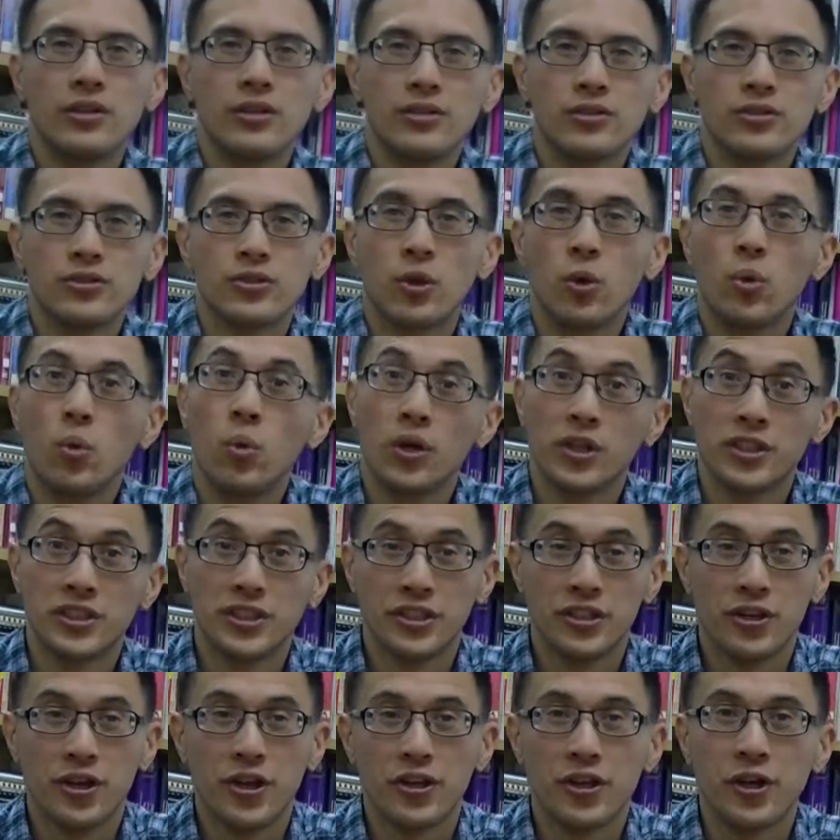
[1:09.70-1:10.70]
So what is
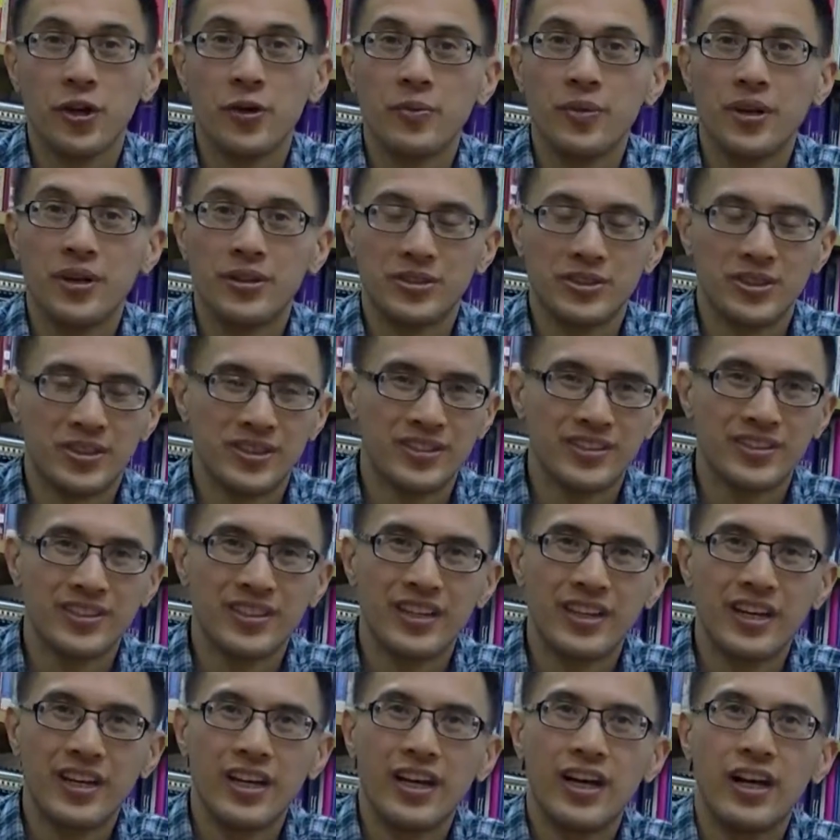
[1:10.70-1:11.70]
a knockout mouse?
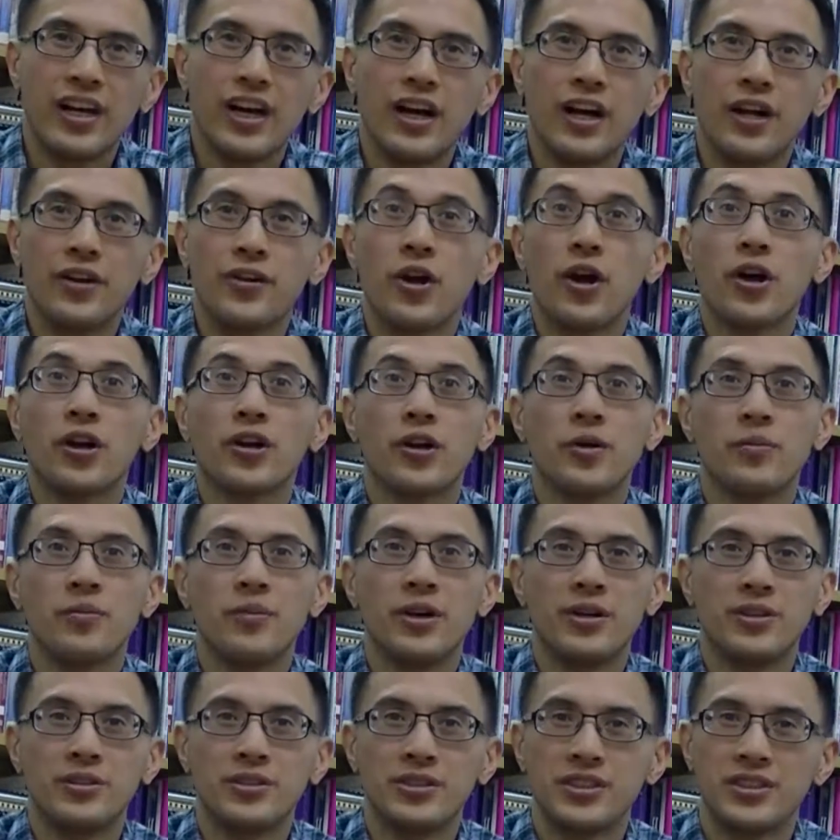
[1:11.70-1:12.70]
A knockout
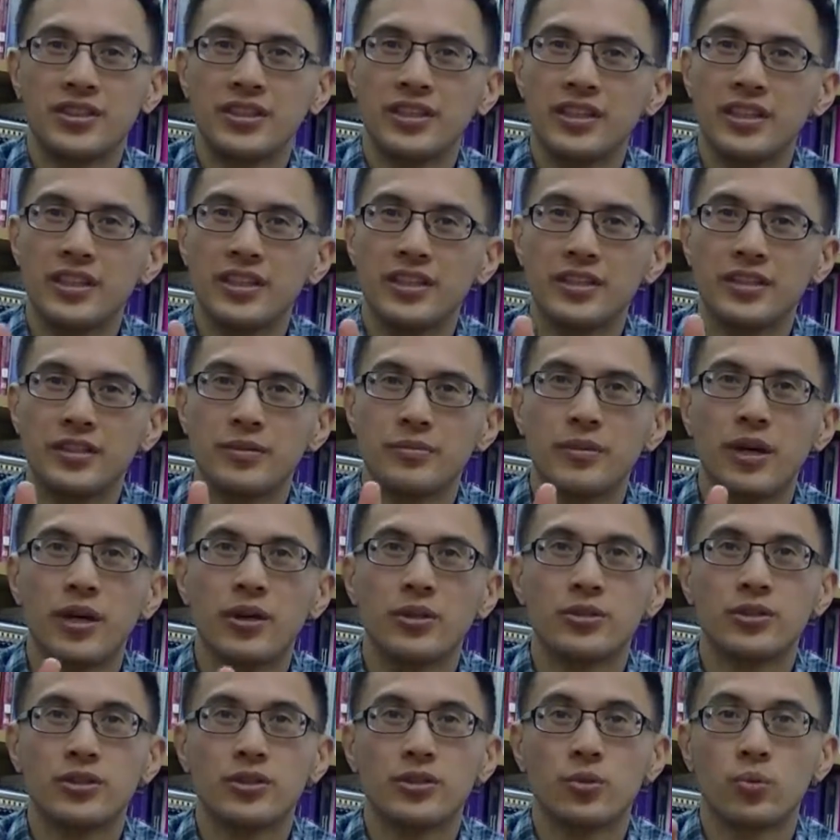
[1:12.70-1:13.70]
mouse is a
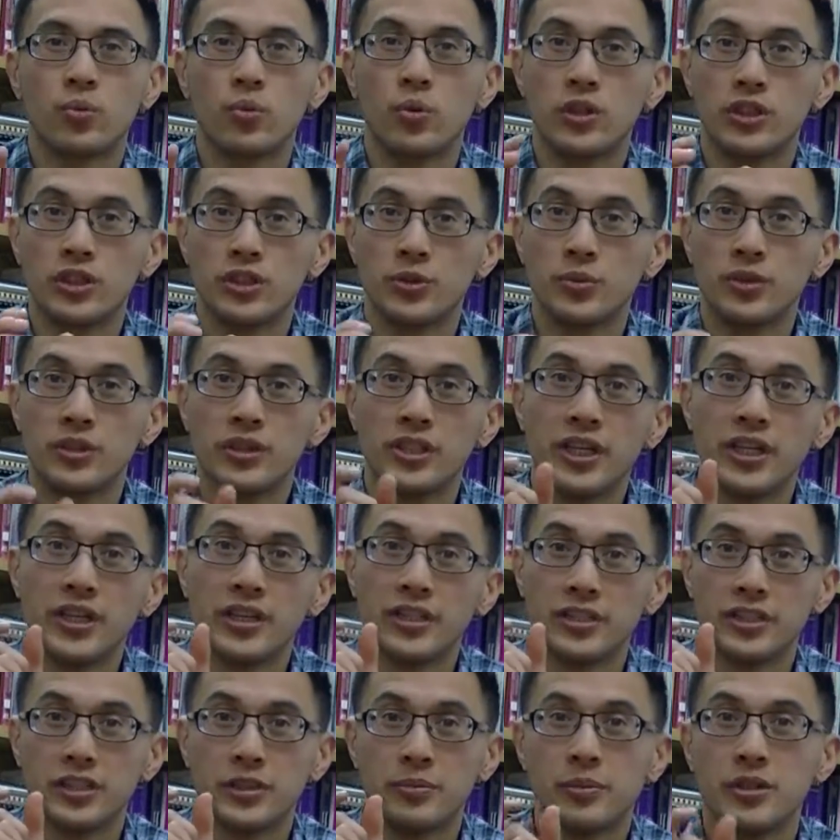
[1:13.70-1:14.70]
mouse which we take
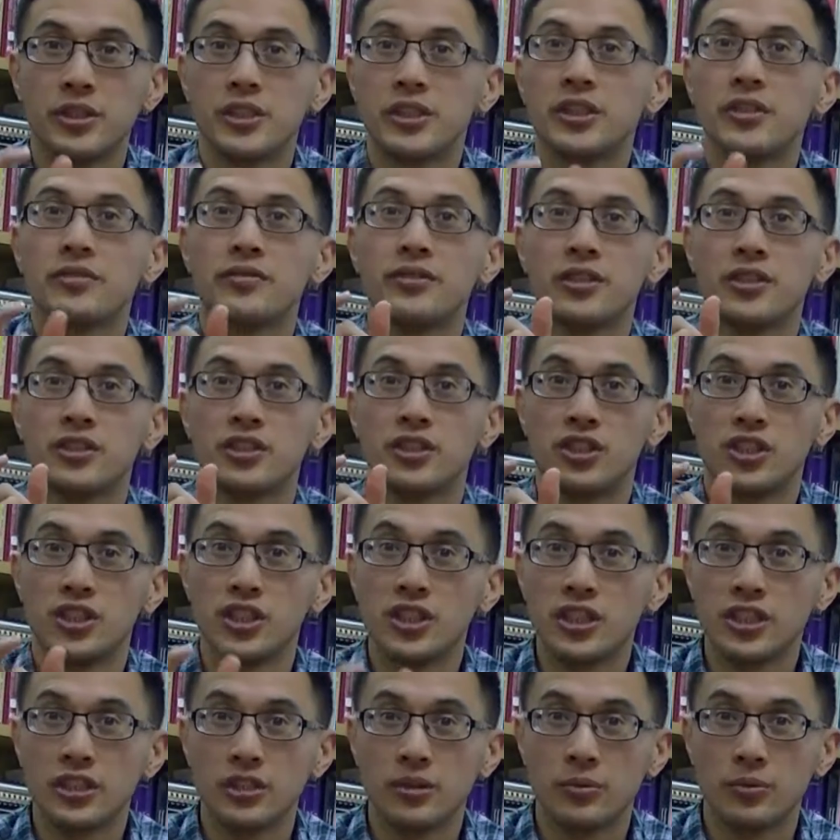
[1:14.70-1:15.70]
a specific
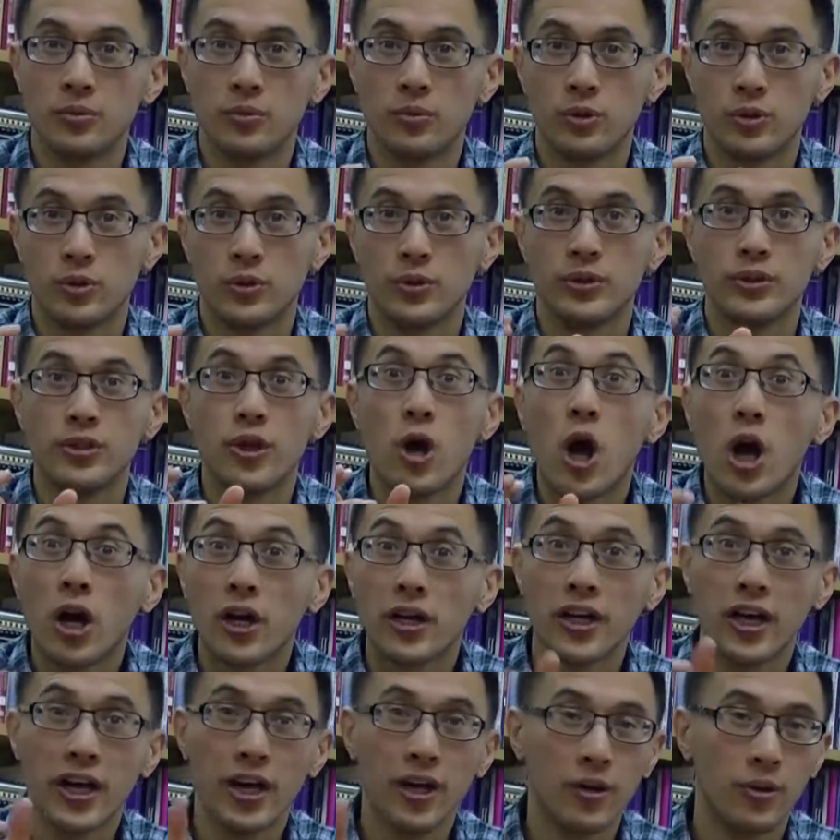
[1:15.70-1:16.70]
gene, which we
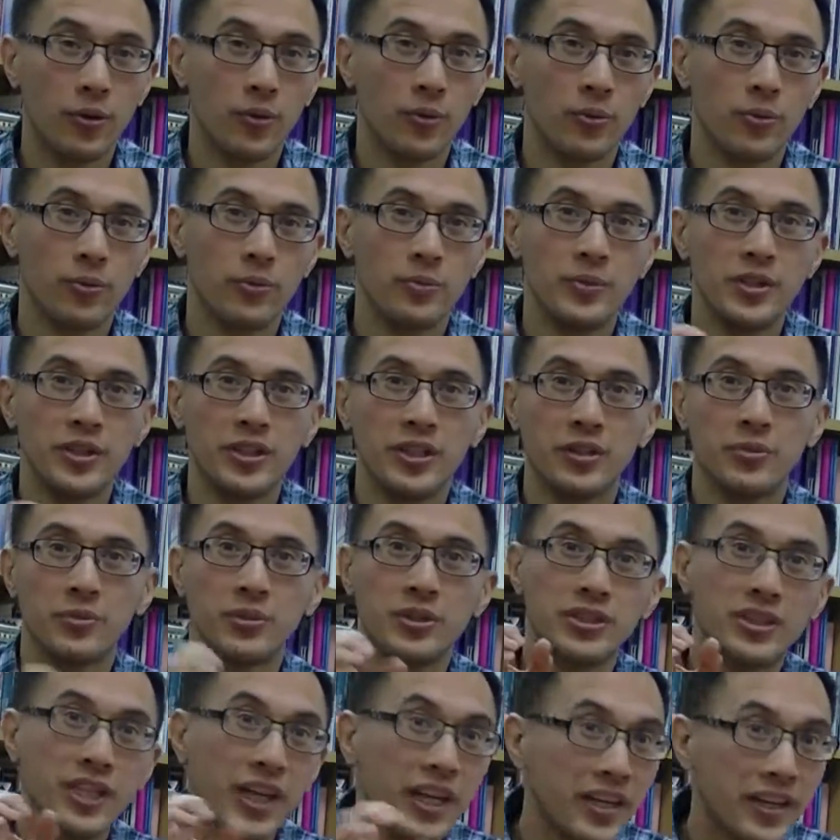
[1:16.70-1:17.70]
knock out, meaning we
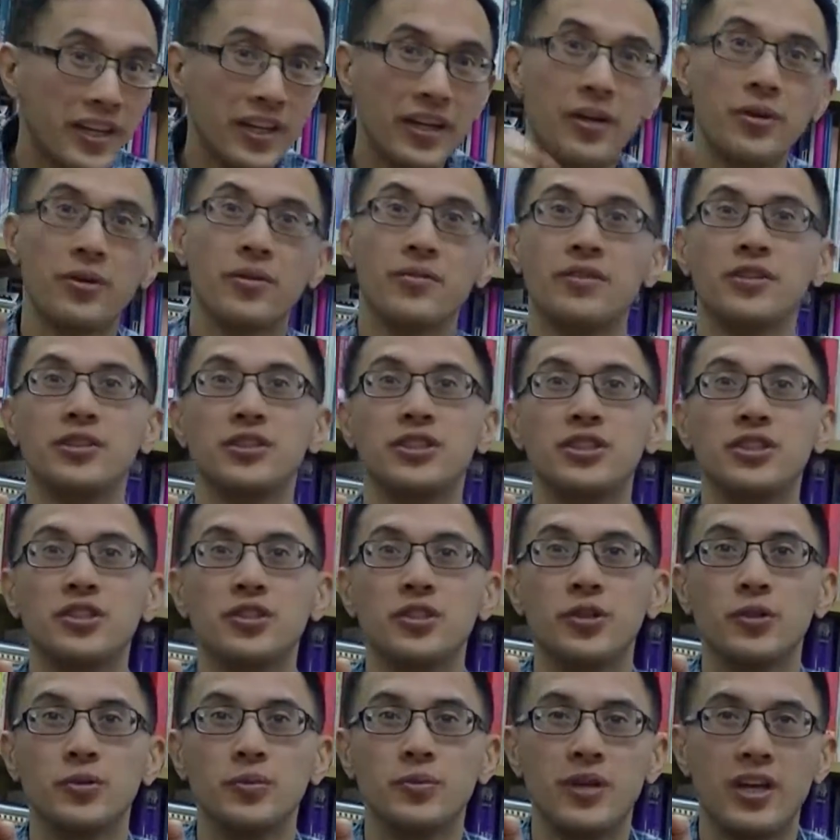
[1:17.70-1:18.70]
take it out of the
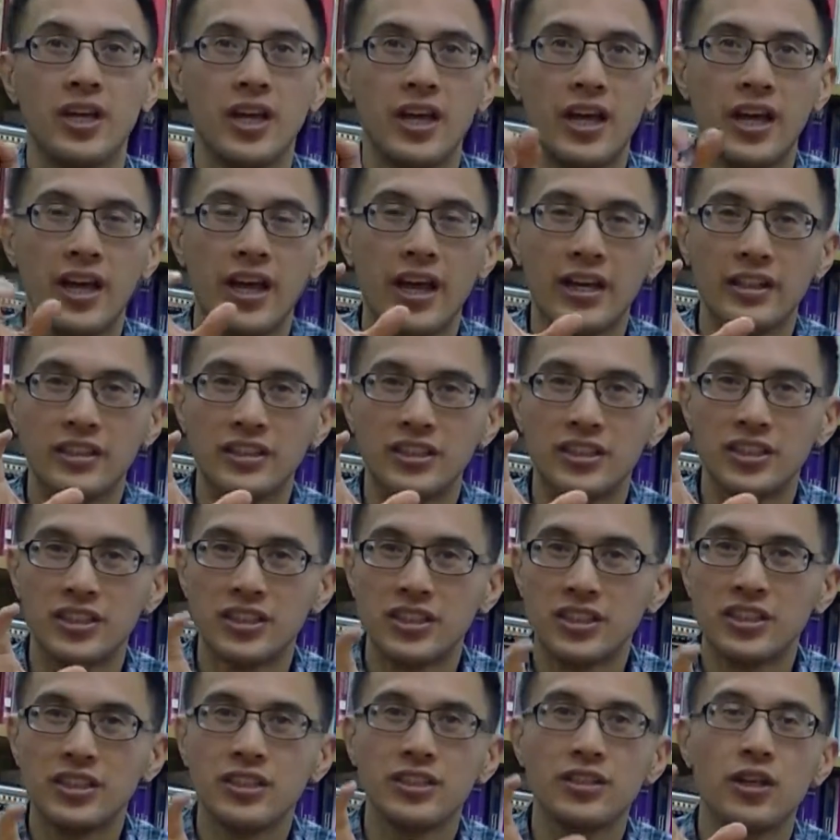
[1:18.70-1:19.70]
genome, and
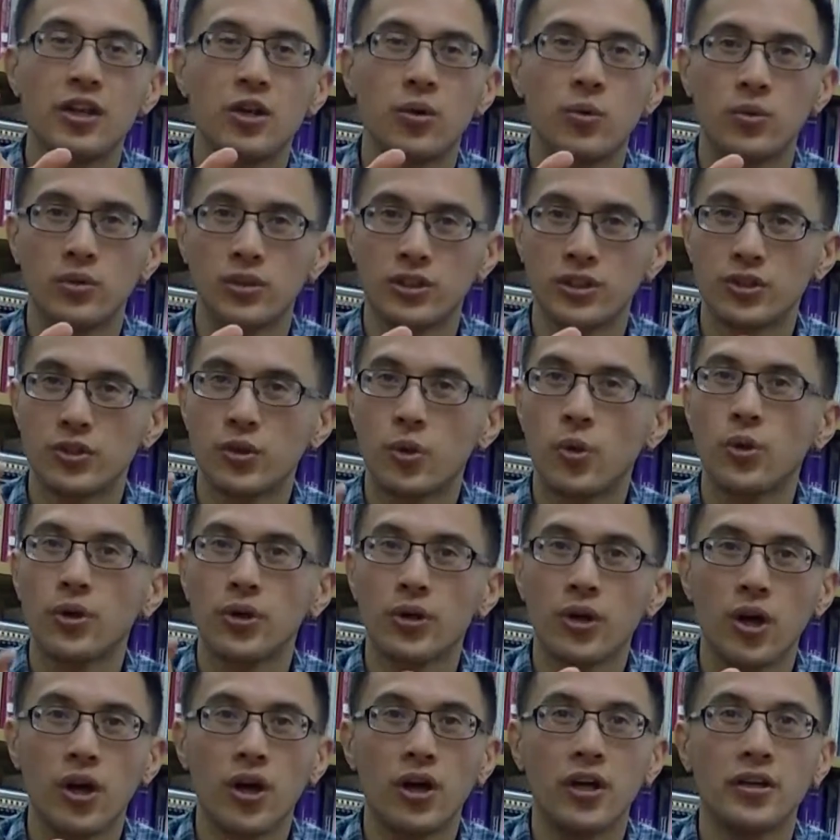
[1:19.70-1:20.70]
see what's
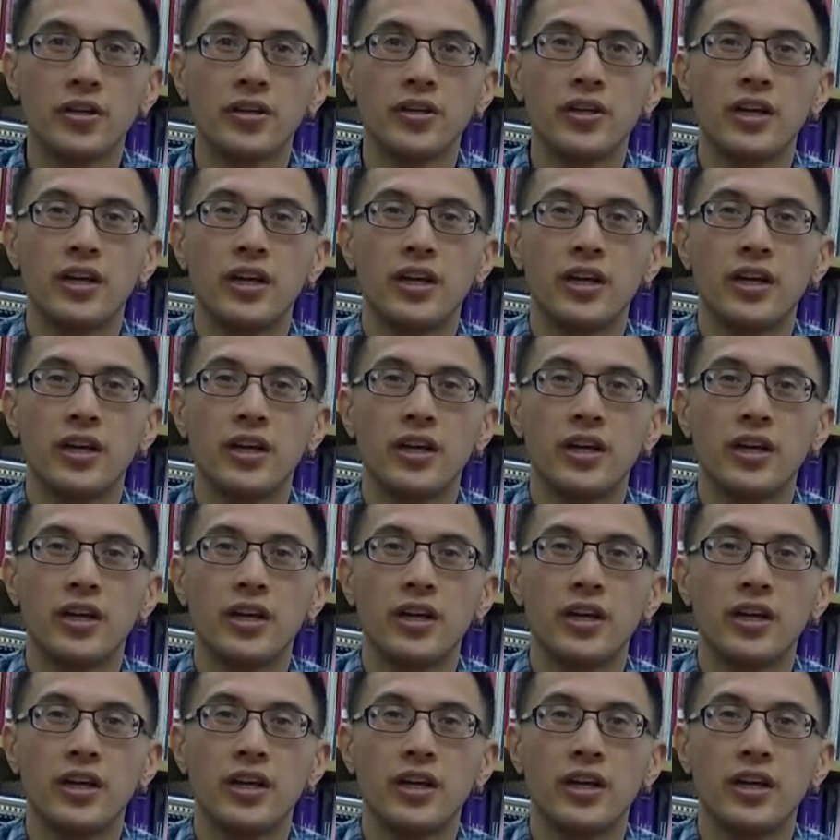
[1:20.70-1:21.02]
going on